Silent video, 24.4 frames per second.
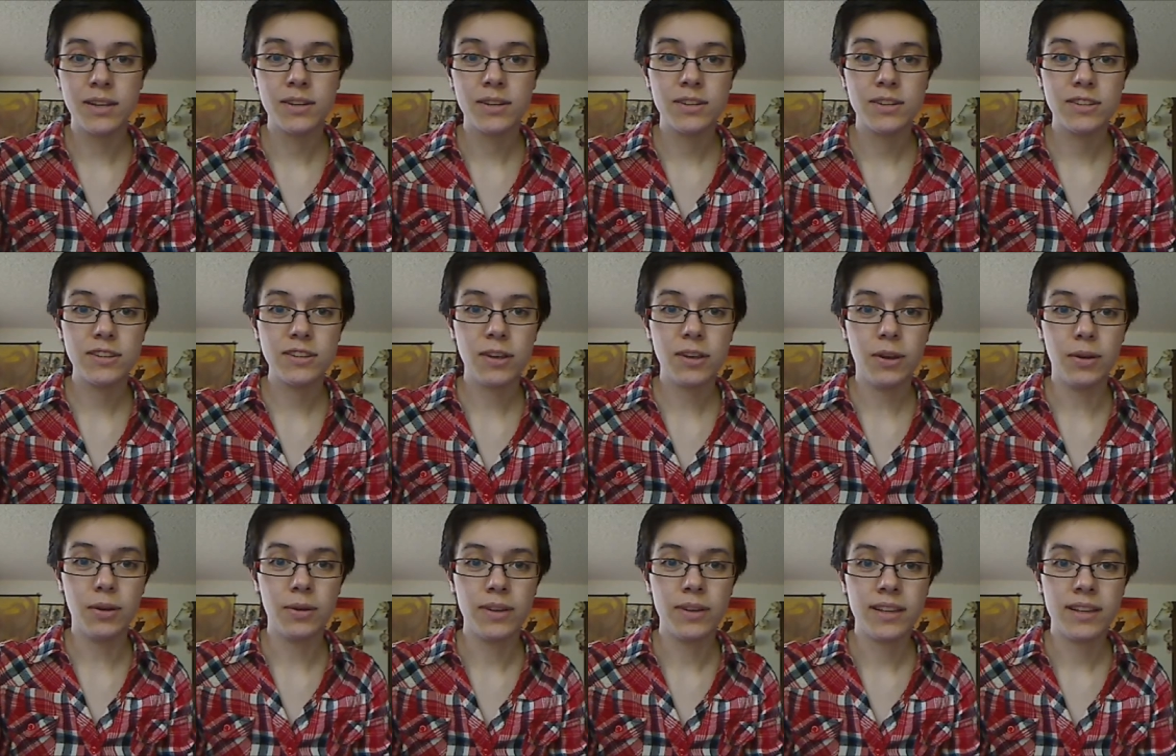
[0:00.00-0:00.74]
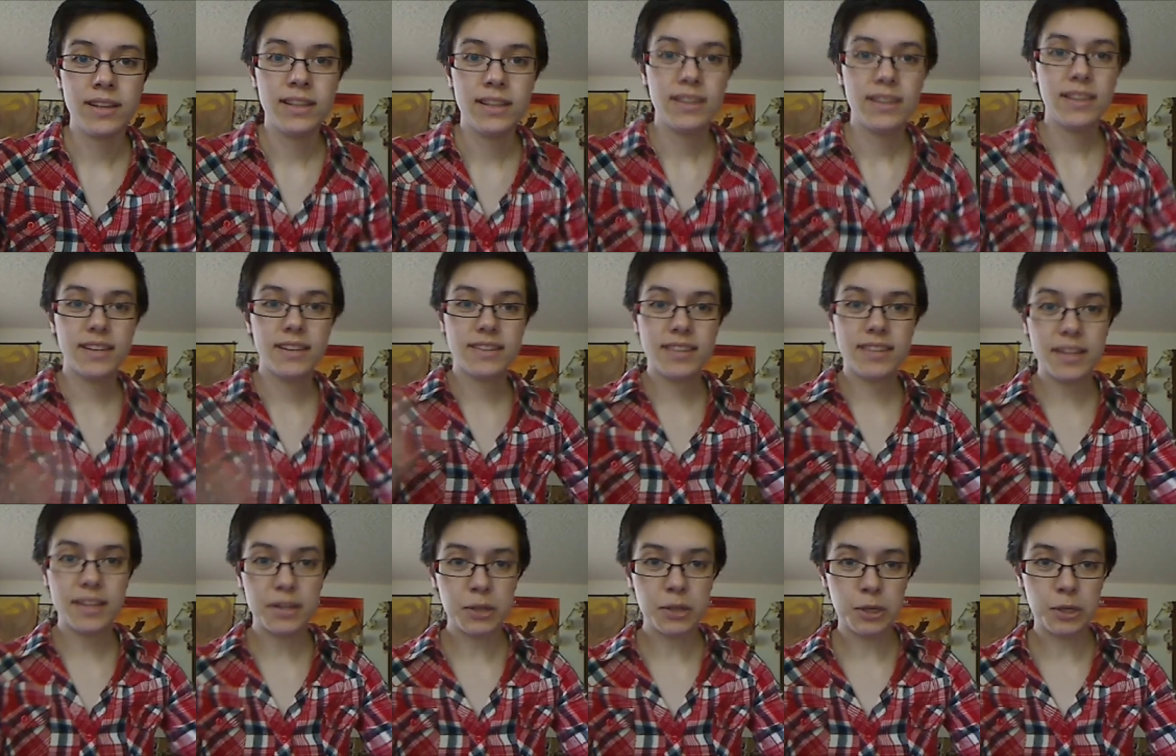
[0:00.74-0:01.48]
So let's
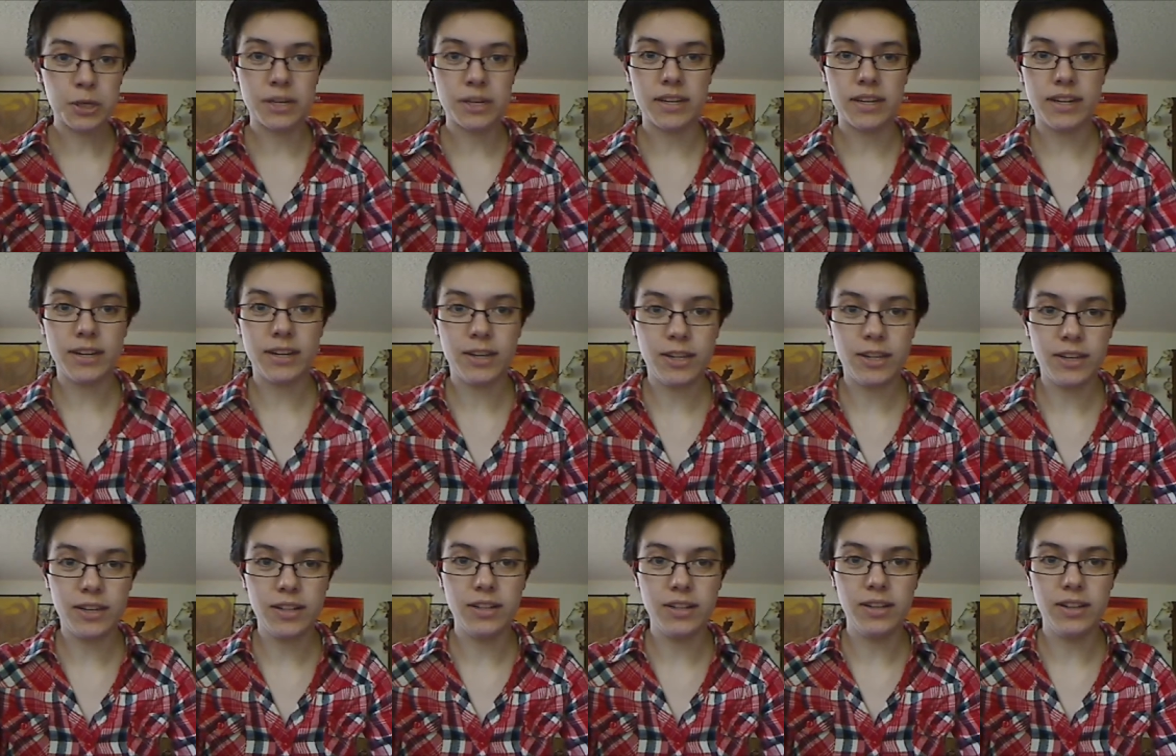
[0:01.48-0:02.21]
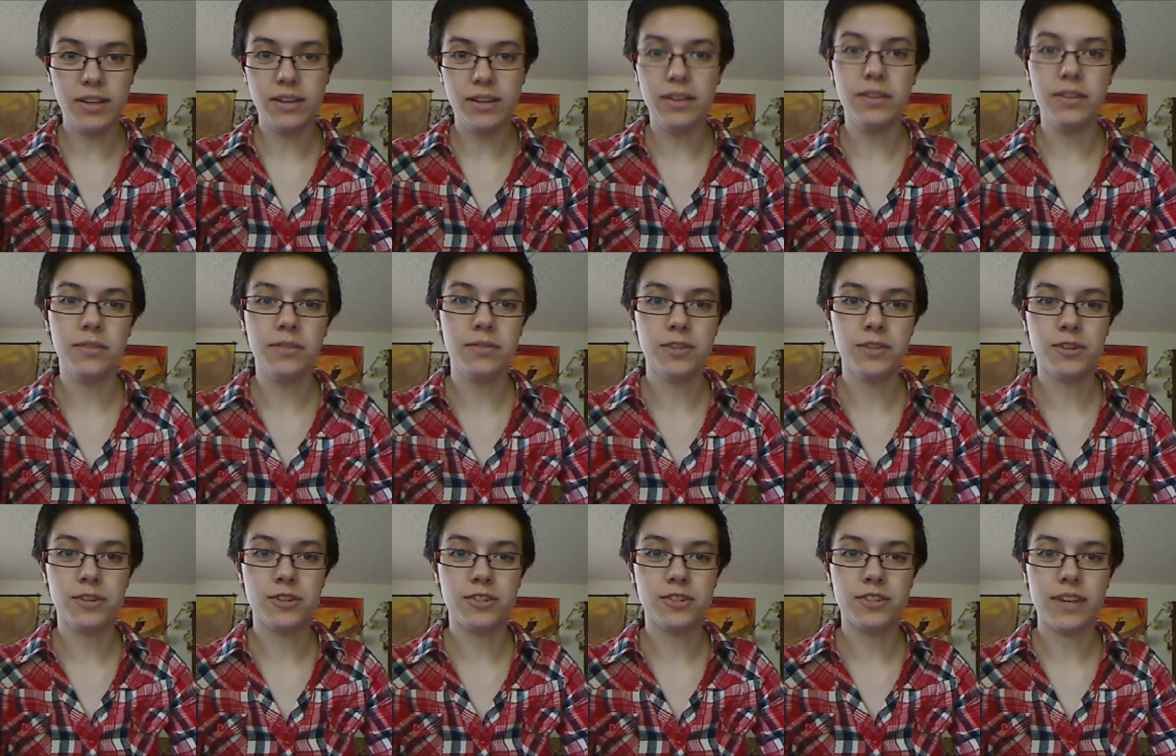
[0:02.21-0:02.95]
take a look at all of the
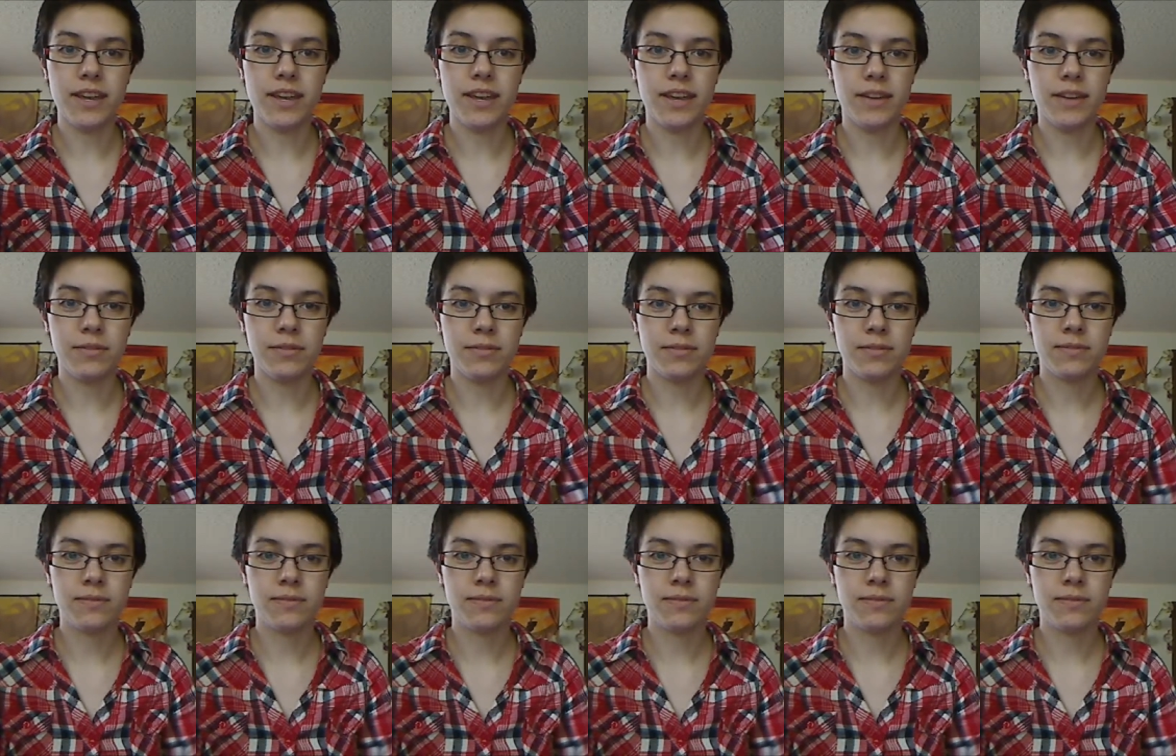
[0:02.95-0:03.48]
shirts I have.